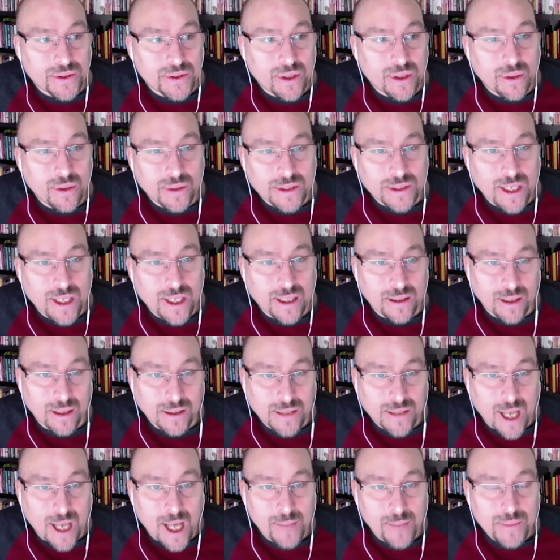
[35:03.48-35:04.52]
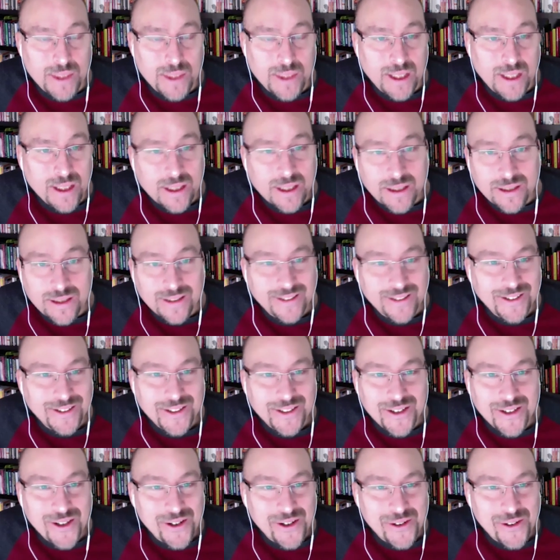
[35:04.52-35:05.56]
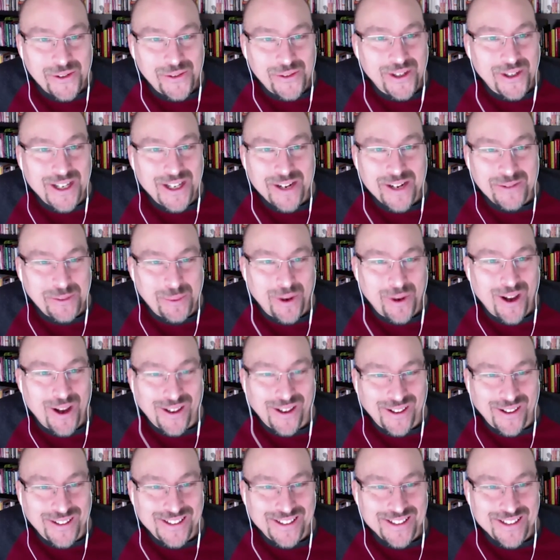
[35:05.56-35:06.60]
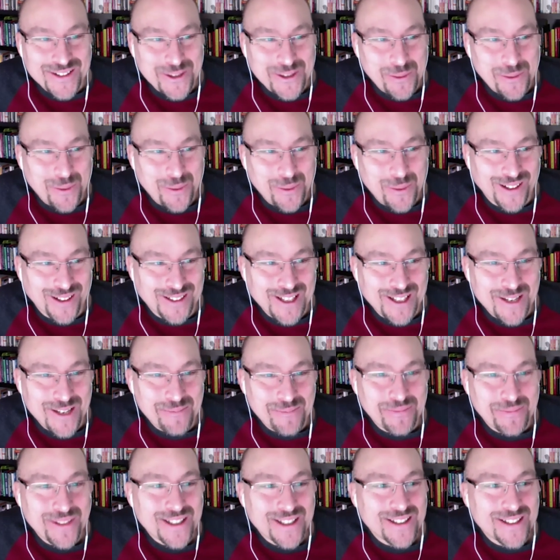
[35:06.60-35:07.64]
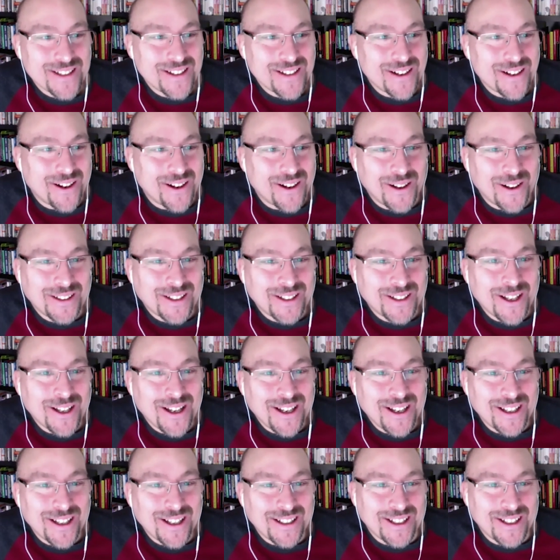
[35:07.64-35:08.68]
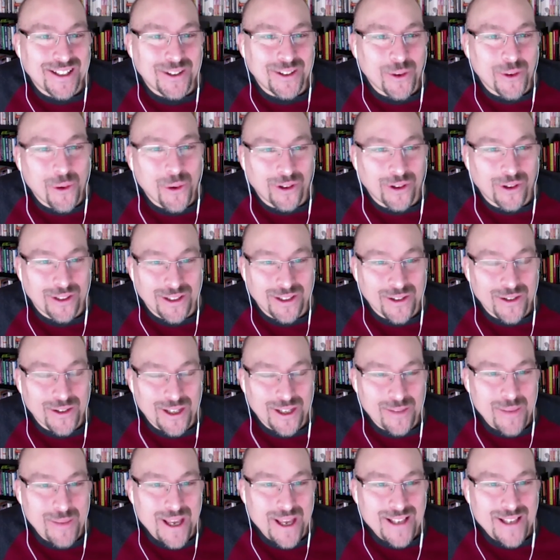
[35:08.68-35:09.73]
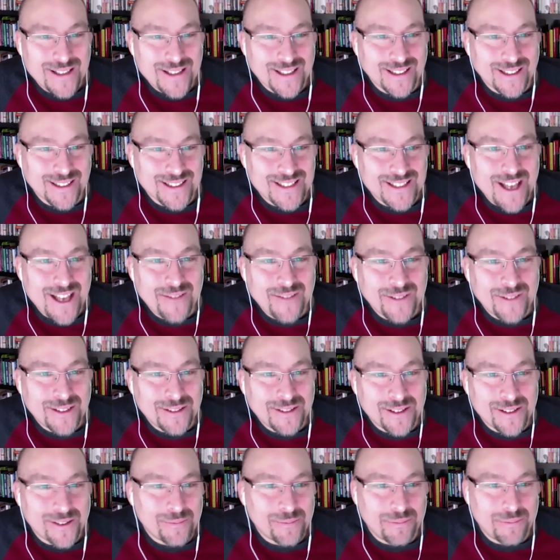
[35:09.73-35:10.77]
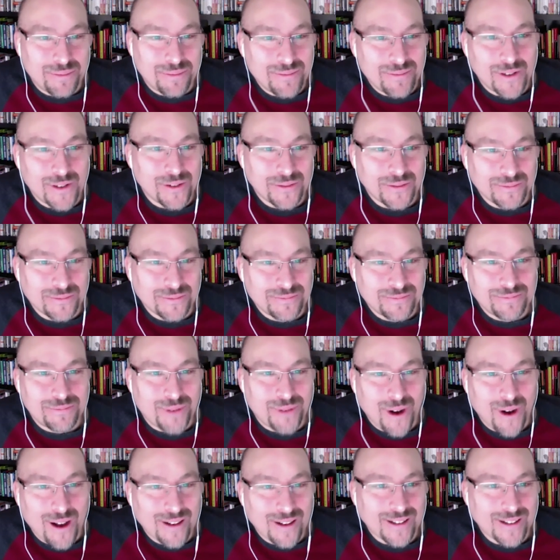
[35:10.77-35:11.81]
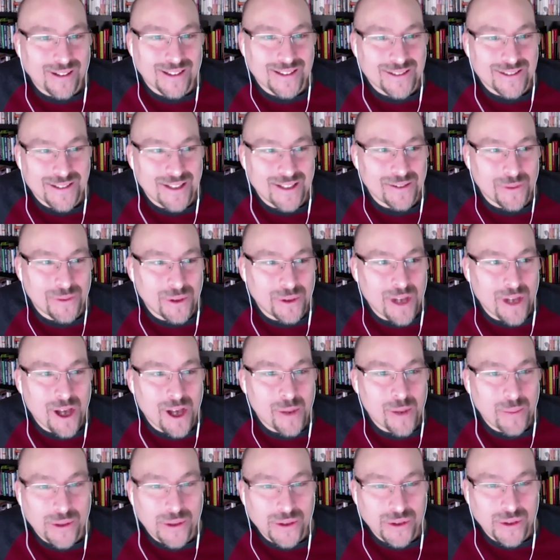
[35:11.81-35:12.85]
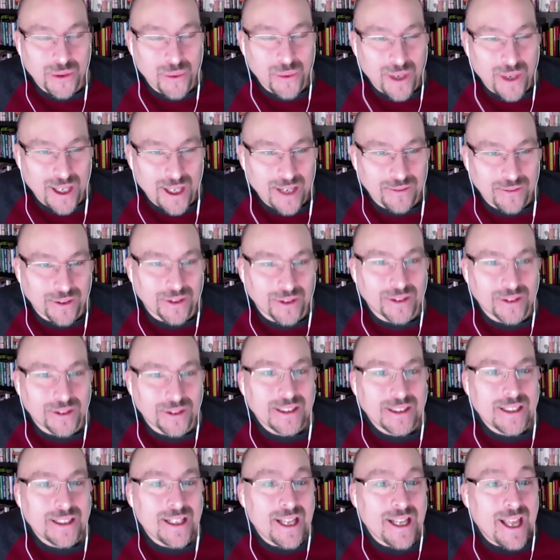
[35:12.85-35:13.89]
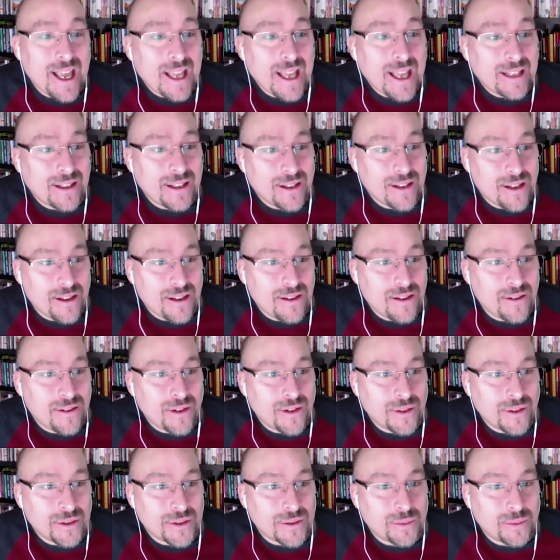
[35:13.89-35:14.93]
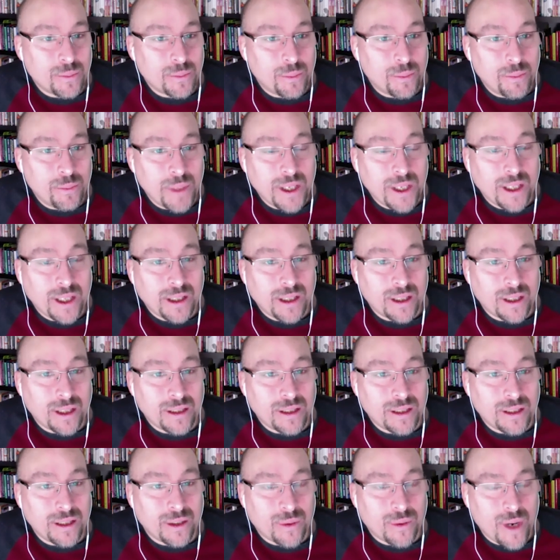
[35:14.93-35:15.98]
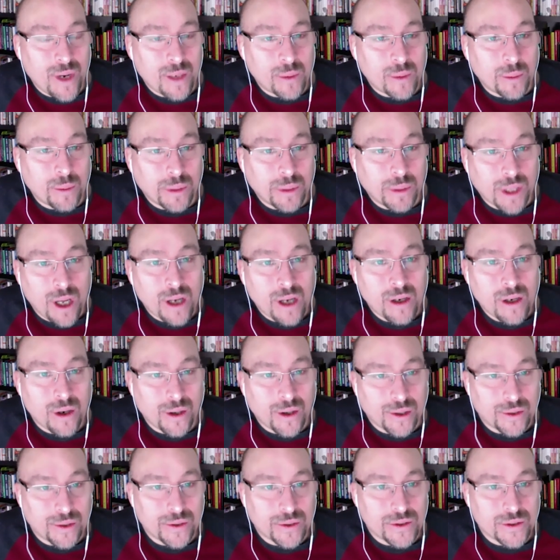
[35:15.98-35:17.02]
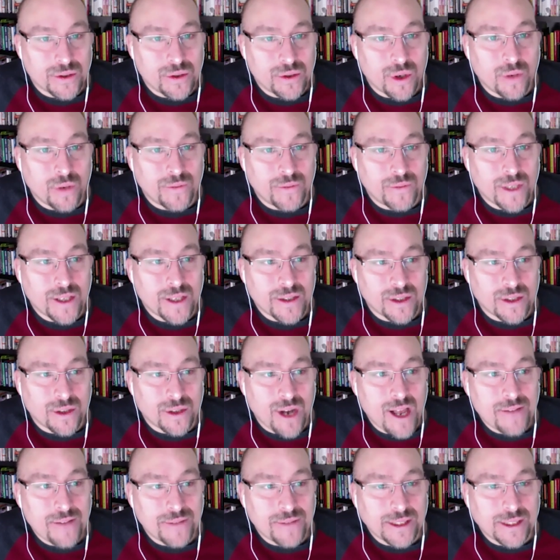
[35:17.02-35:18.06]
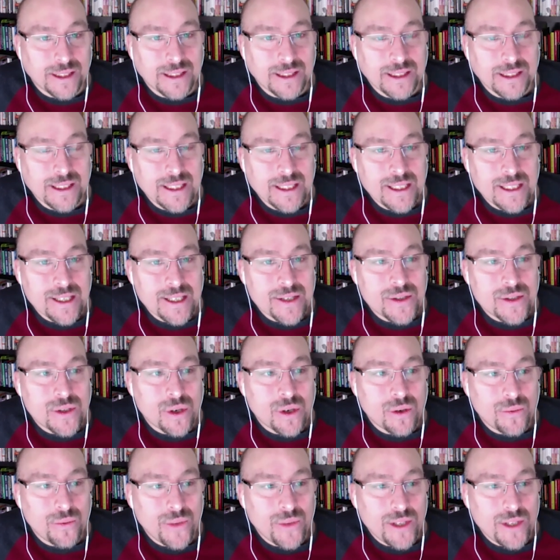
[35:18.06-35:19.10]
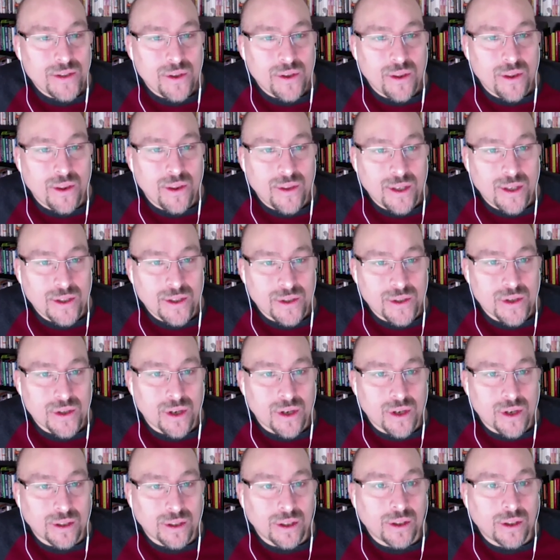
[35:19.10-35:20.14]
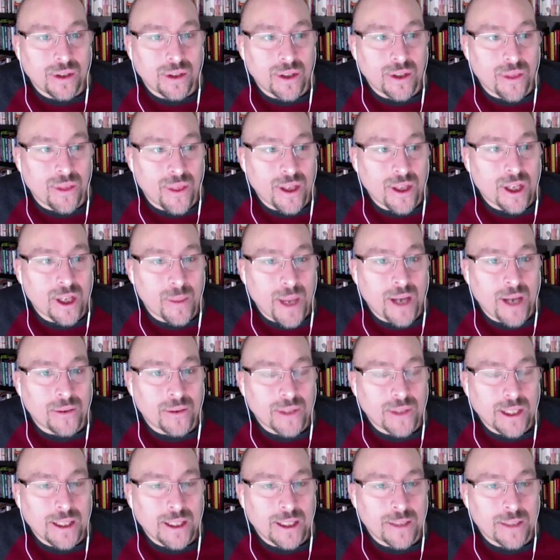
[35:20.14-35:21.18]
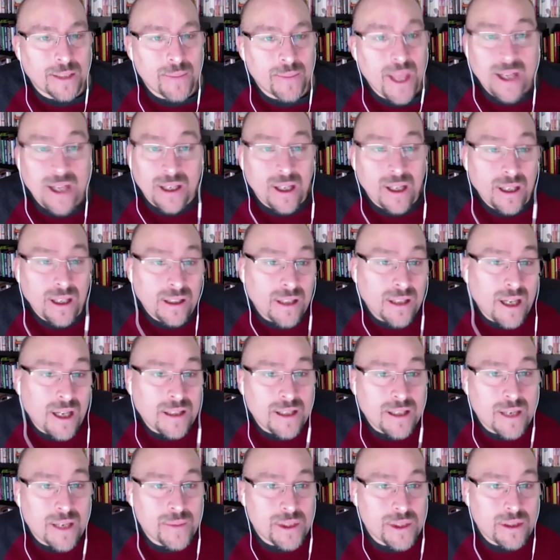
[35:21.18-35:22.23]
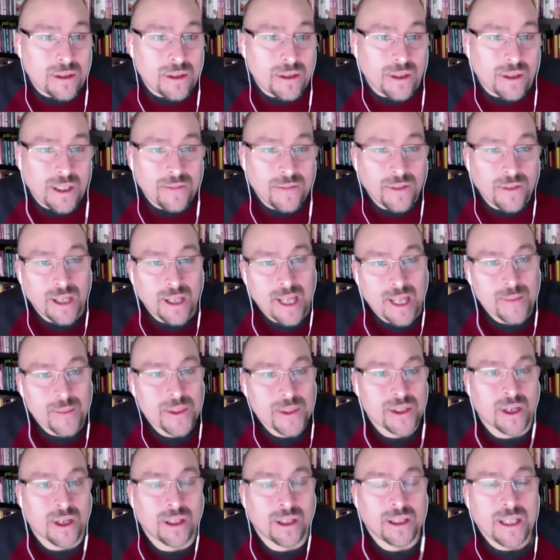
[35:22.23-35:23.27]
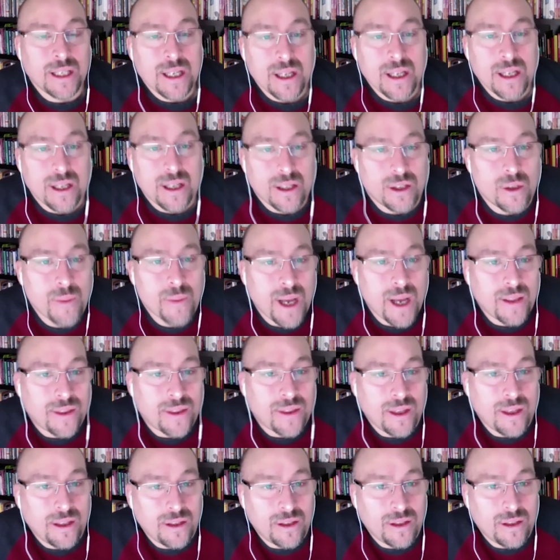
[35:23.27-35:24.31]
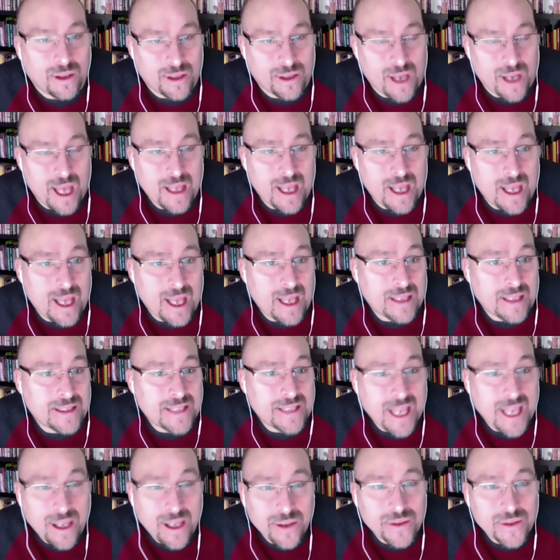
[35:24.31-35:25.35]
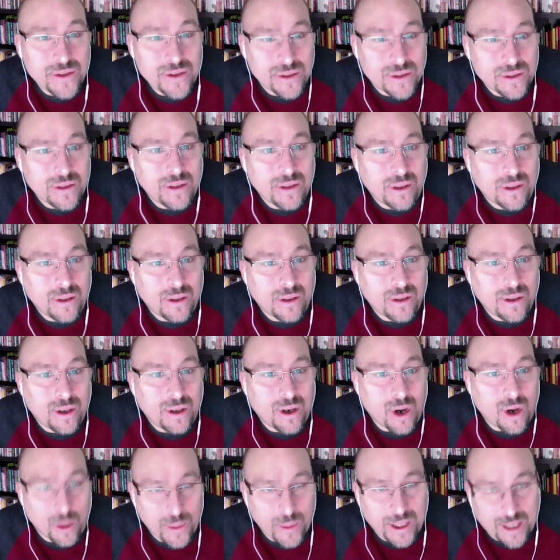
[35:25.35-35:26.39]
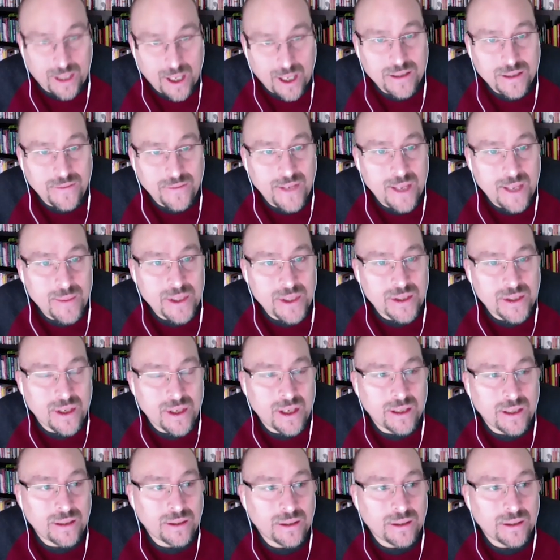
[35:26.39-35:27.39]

it was like the top 10, you know, whatever product, insert product name online, and, or, you know, the amazing 7, you know, products that will help you do whatever. And those big, incredible blog articles drove tons of traffic. So these are the things you start to learn and think about. And a lot of times, you know, even on Amazon, you might think your sales are because of Amazon.